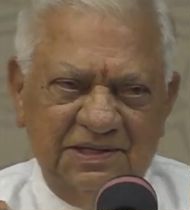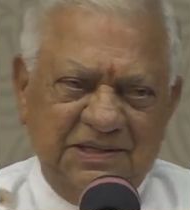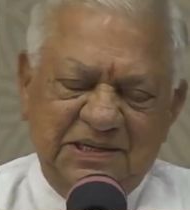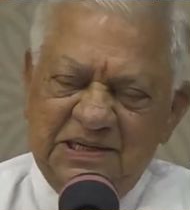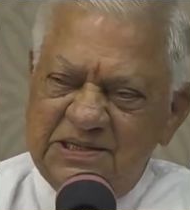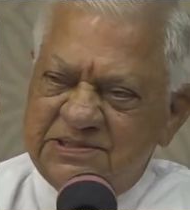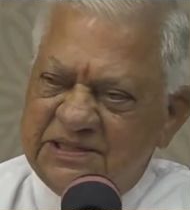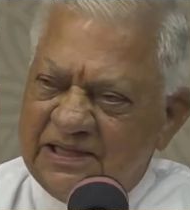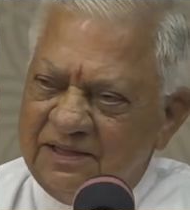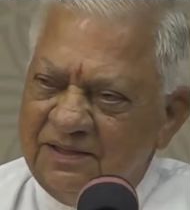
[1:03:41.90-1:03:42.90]

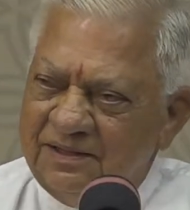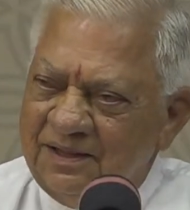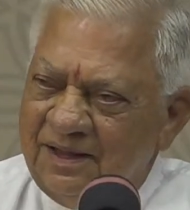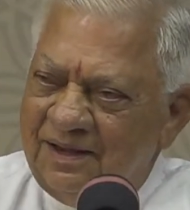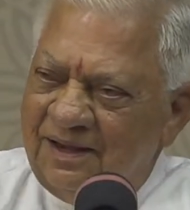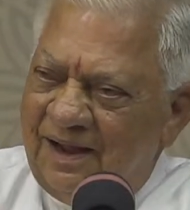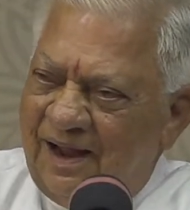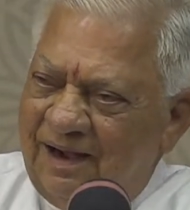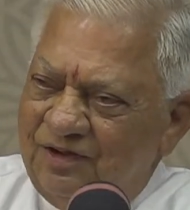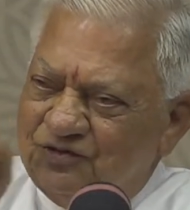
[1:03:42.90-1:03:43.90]
teasing
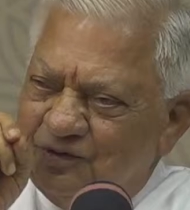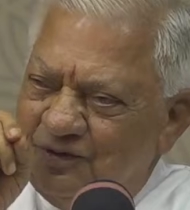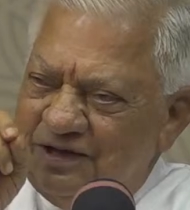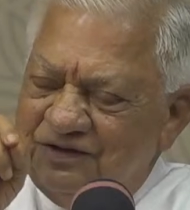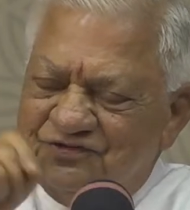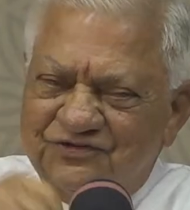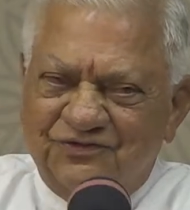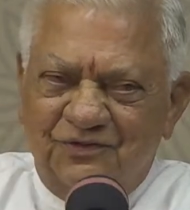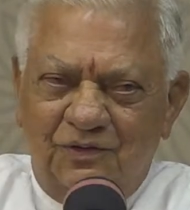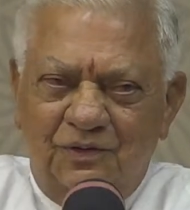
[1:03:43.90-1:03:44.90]
and throwing
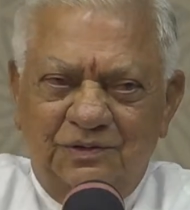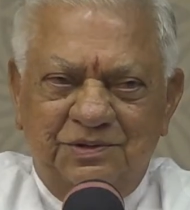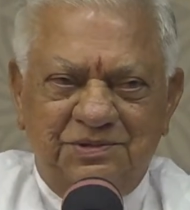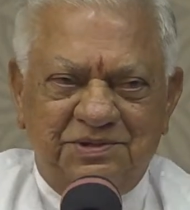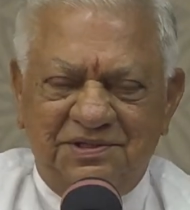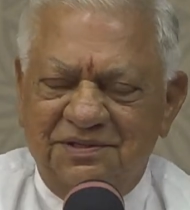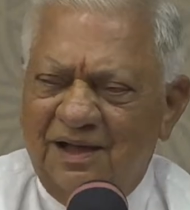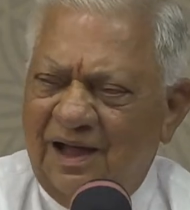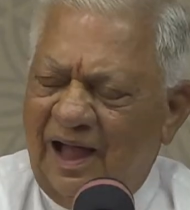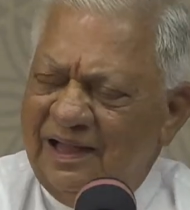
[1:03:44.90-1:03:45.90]

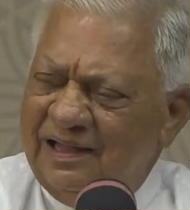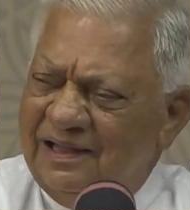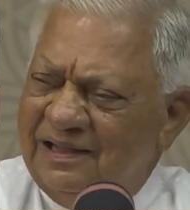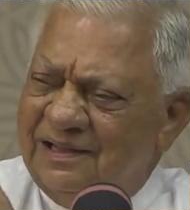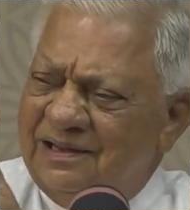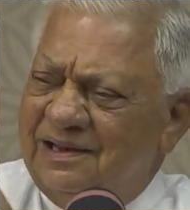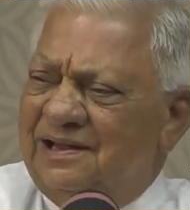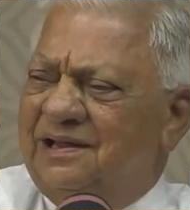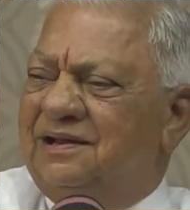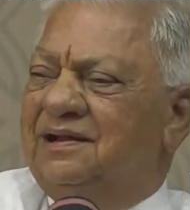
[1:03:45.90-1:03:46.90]
stones.
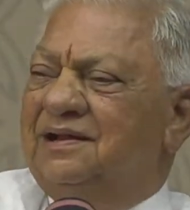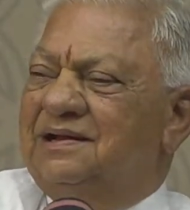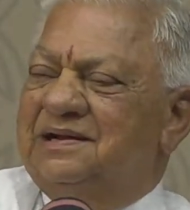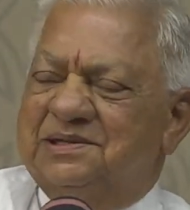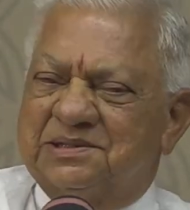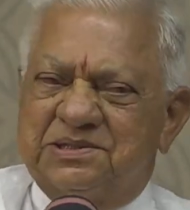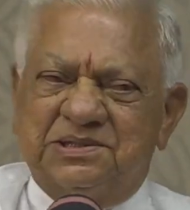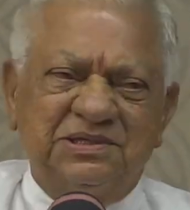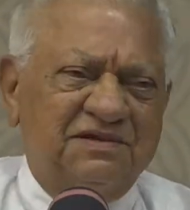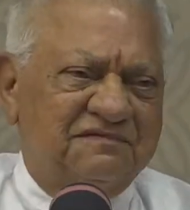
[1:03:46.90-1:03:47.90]
Highly
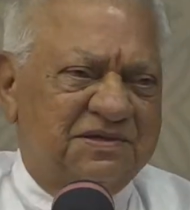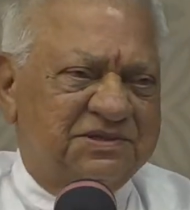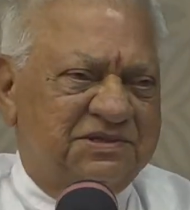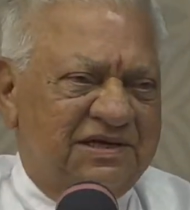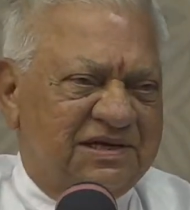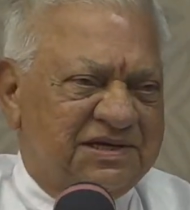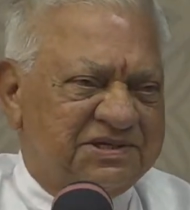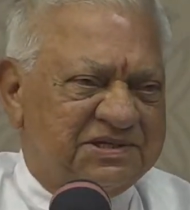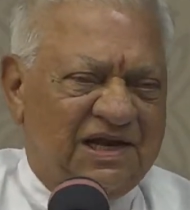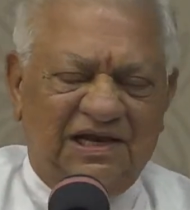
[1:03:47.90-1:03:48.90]
interesting was the
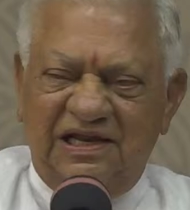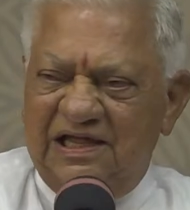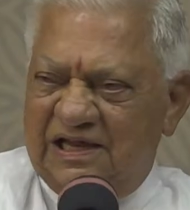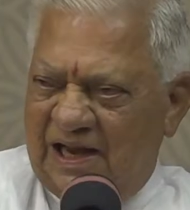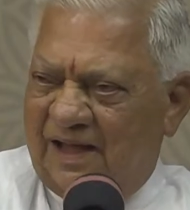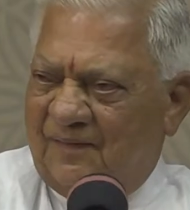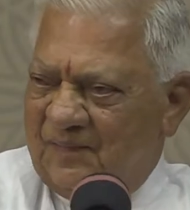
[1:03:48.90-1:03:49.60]
Krishna Leela.